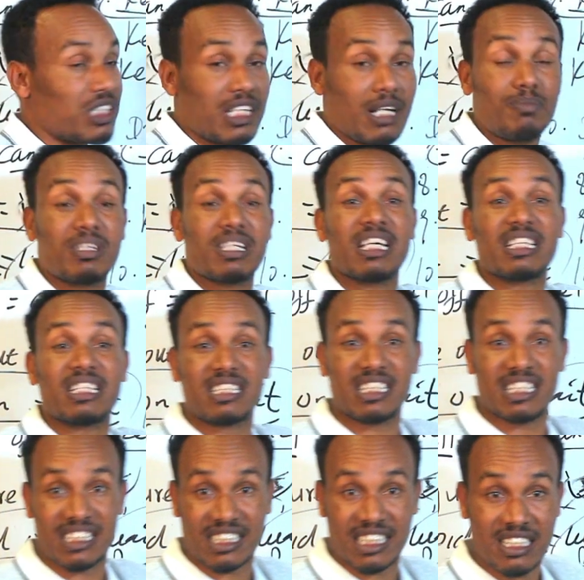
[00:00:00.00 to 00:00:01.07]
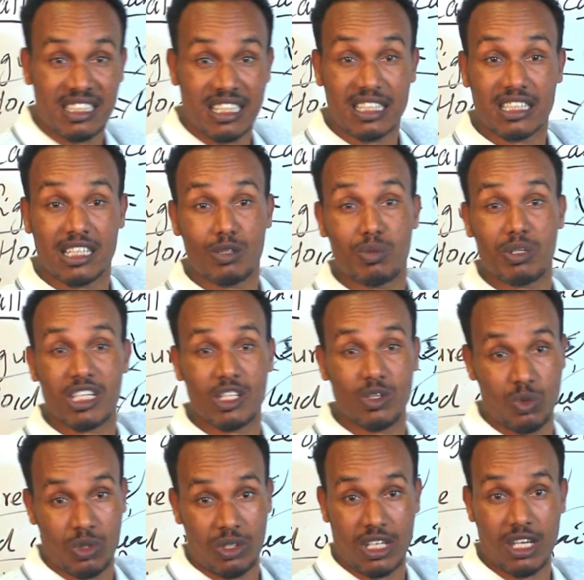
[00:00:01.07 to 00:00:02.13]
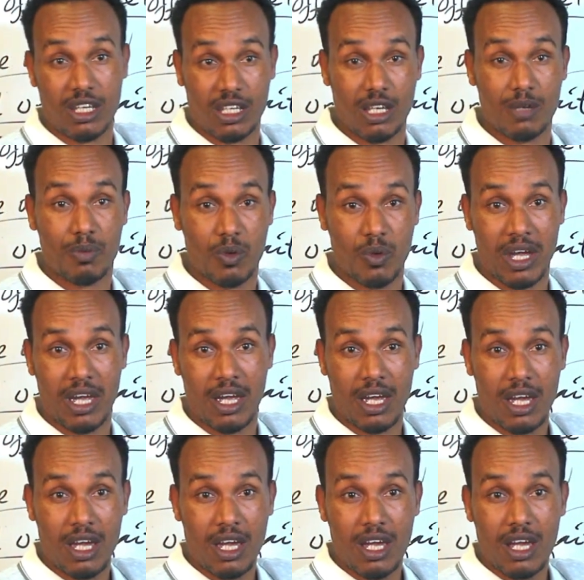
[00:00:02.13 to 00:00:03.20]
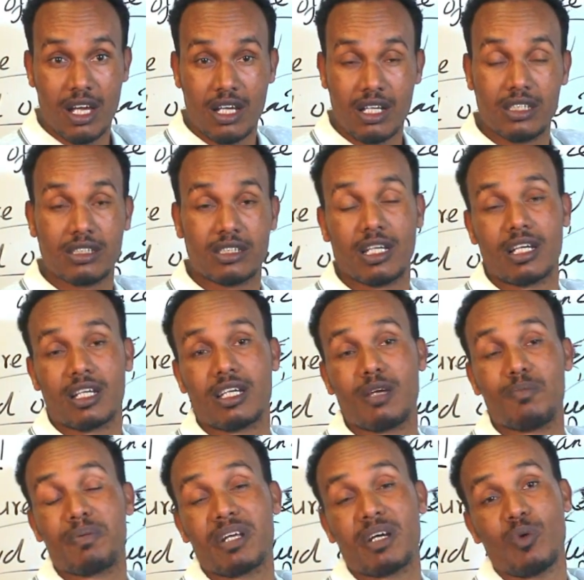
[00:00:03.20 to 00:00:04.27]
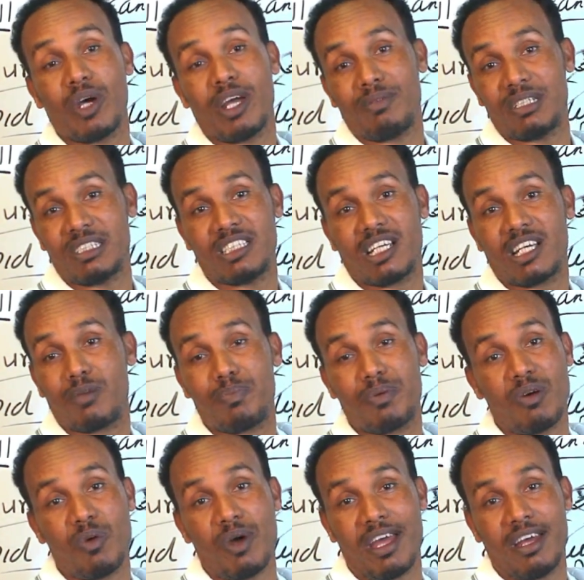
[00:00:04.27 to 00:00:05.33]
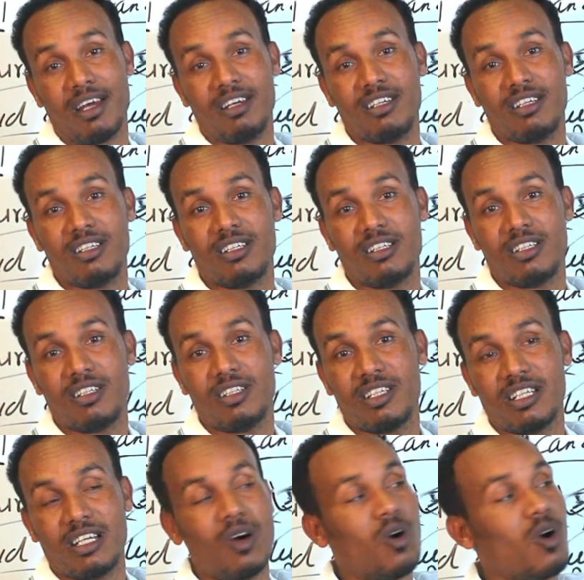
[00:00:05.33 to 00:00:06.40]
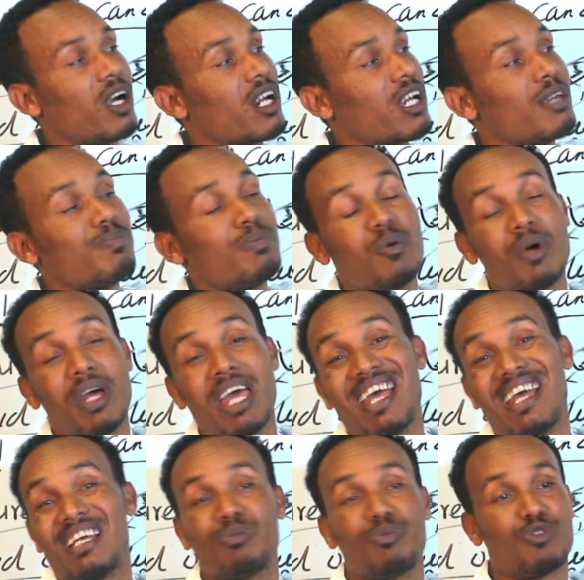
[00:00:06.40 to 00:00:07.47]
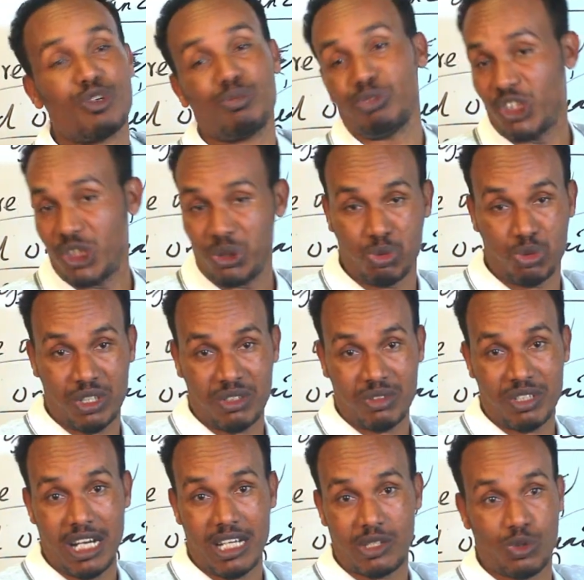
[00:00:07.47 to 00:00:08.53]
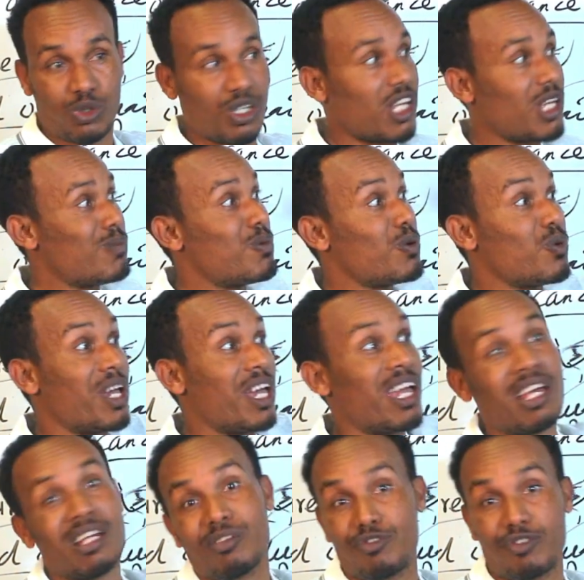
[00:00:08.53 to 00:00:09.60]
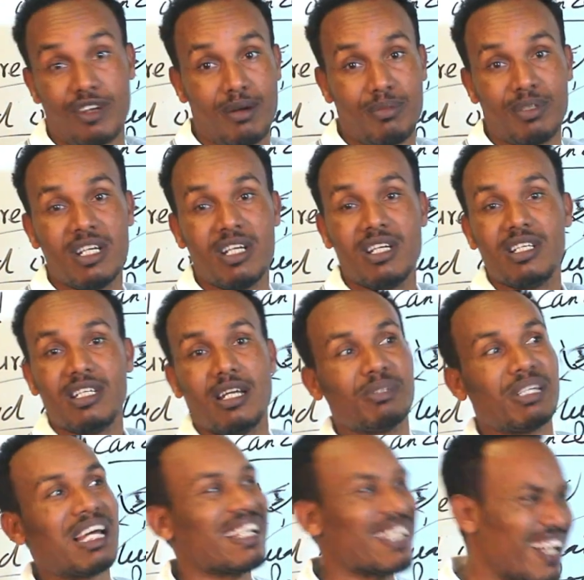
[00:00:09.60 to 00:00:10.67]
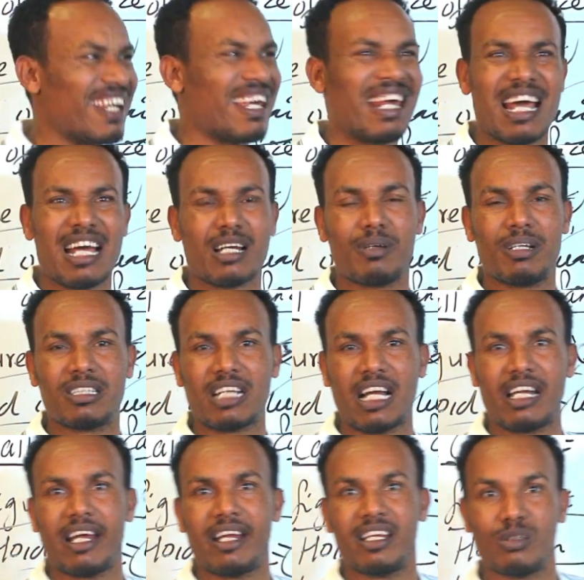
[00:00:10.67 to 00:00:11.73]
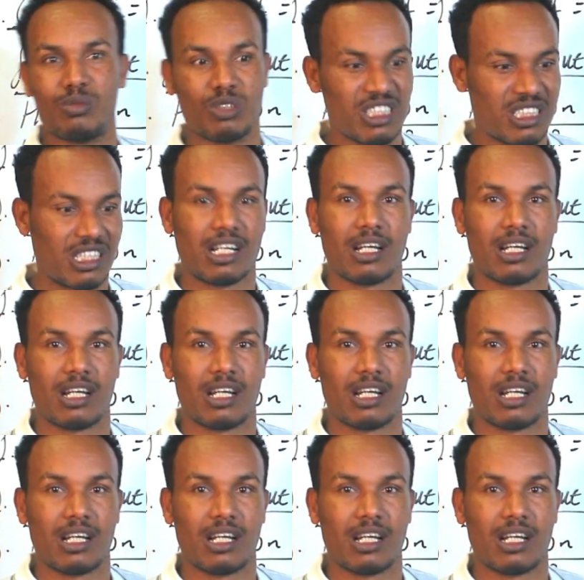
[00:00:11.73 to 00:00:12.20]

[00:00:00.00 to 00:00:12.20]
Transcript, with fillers: something at a distance that's it be keep, keep, away okay. it's keep it away but you see keep it away keep it away or keep away it from children right or keep away it from let me say can you